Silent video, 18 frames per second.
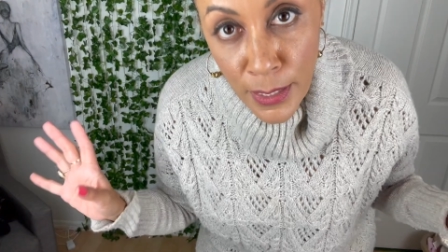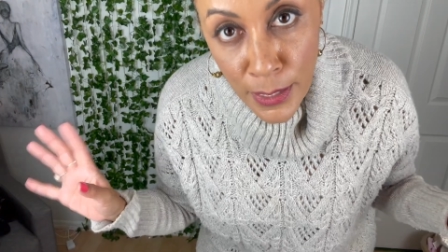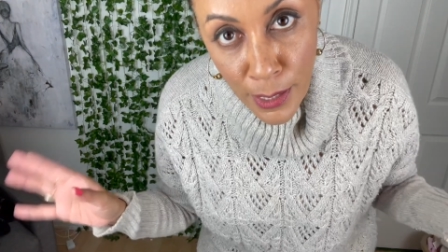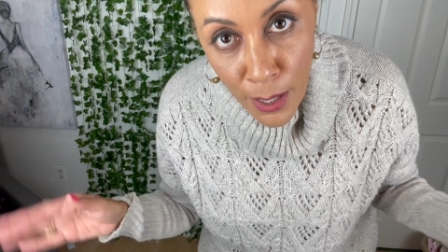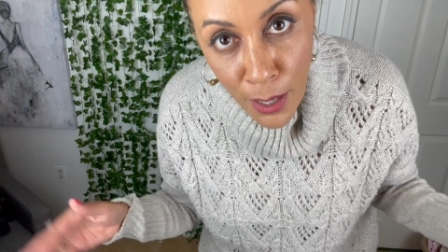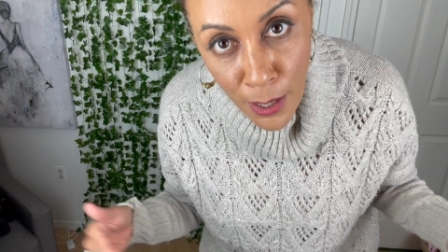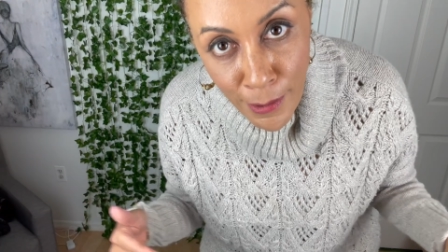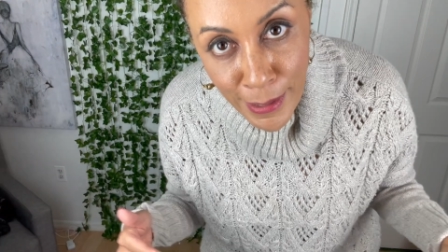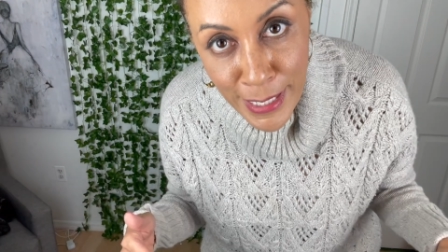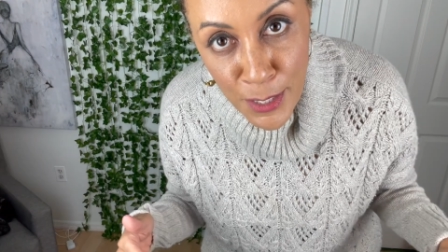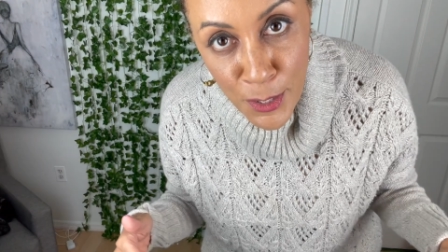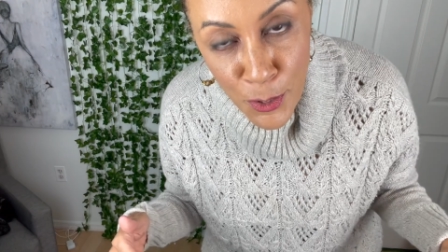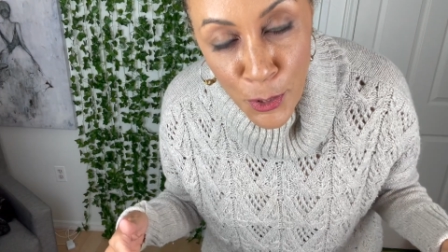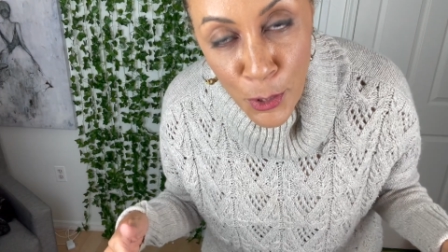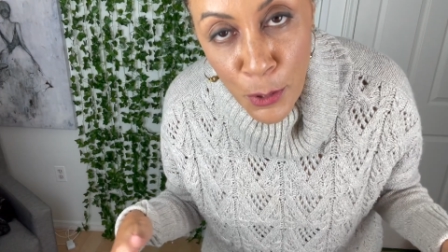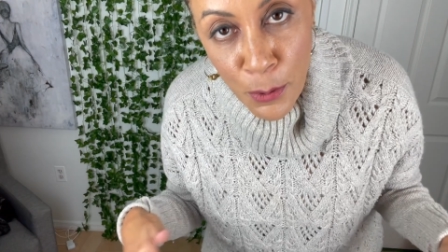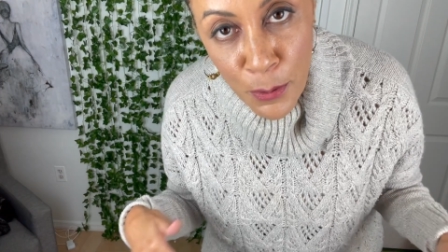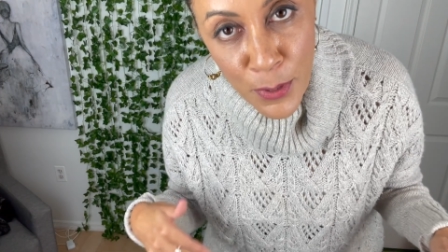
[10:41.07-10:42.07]
Tahari
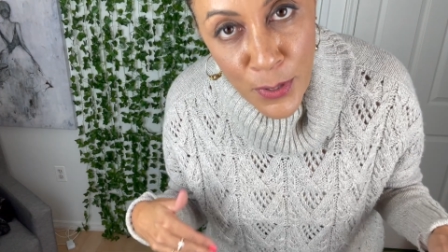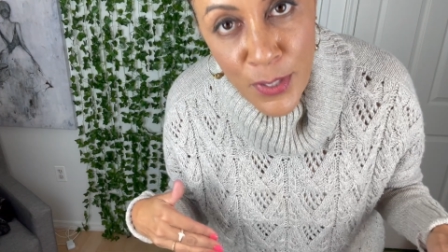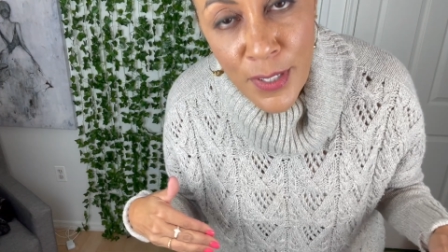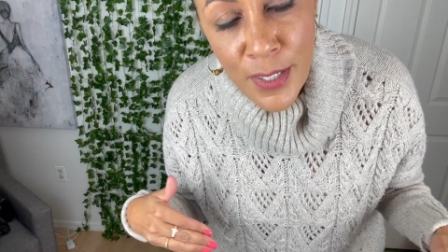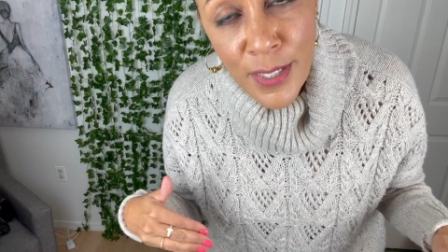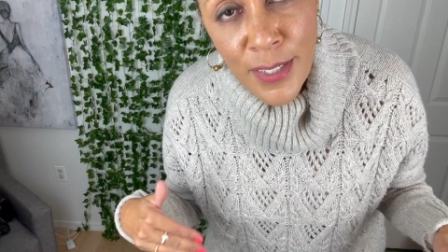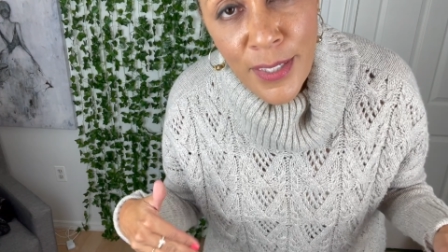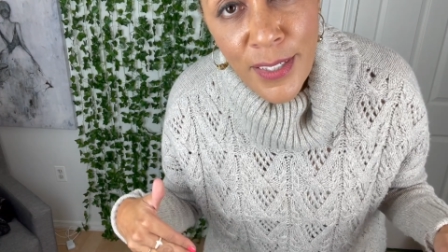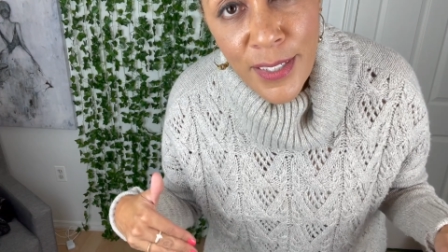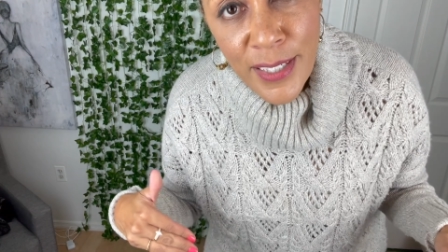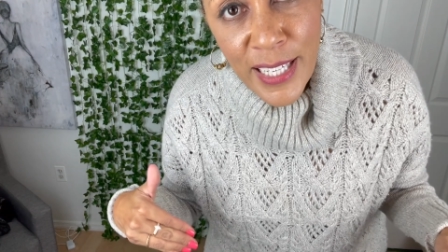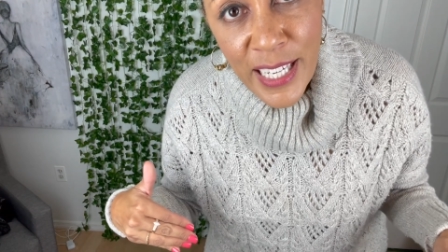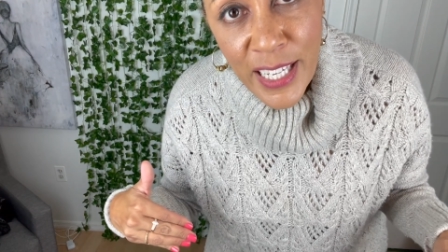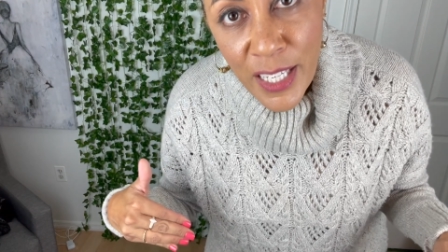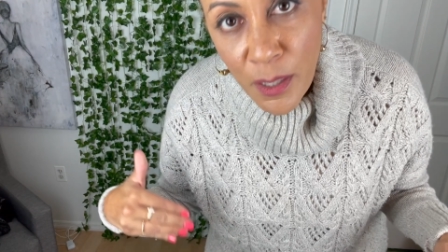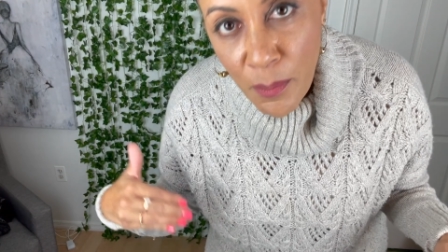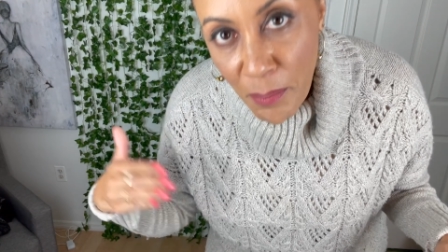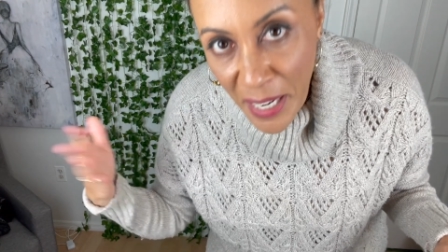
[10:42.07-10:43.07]
suits
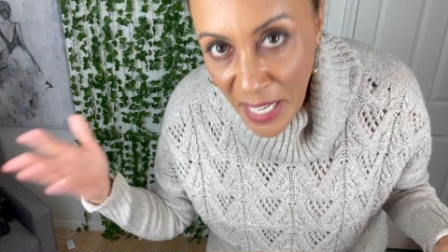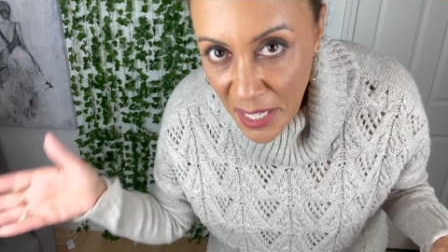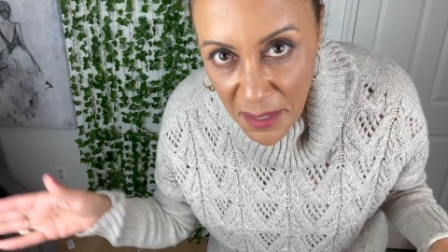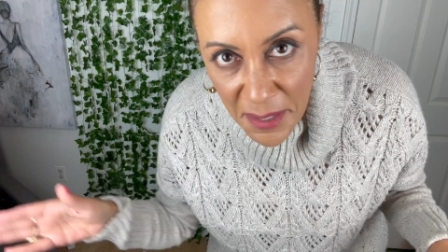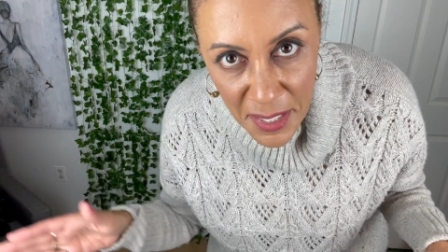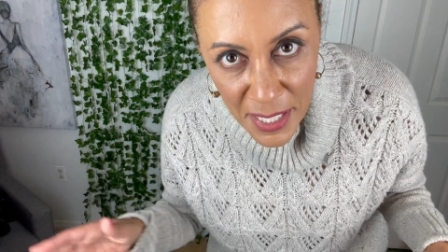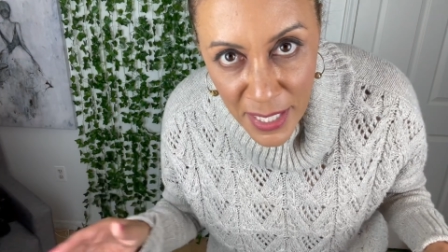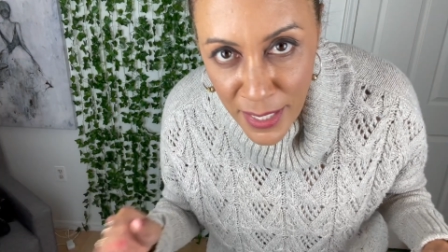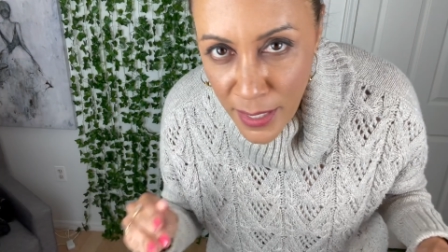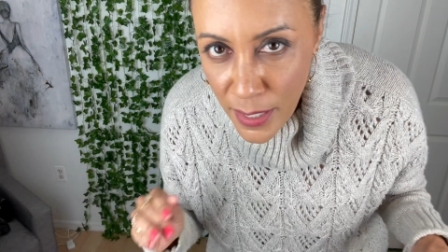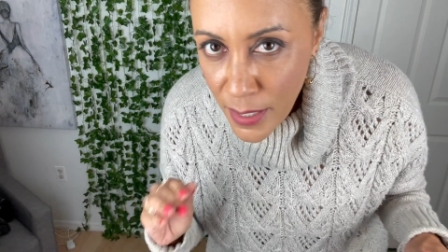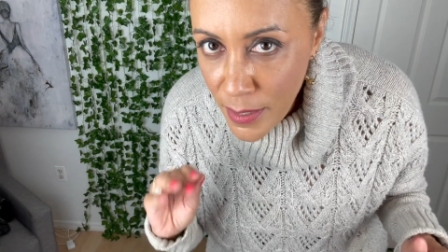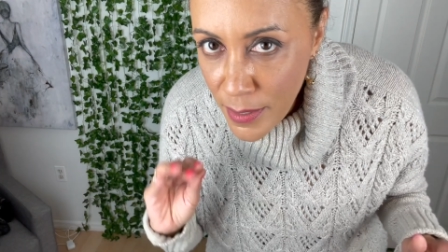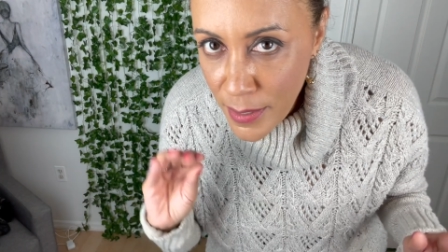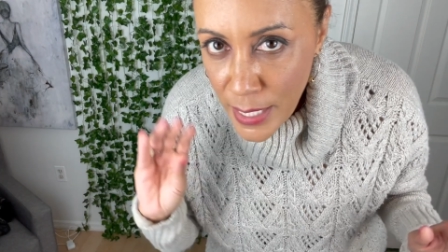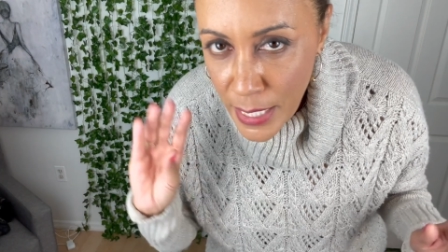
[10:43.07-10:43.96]
in Macy's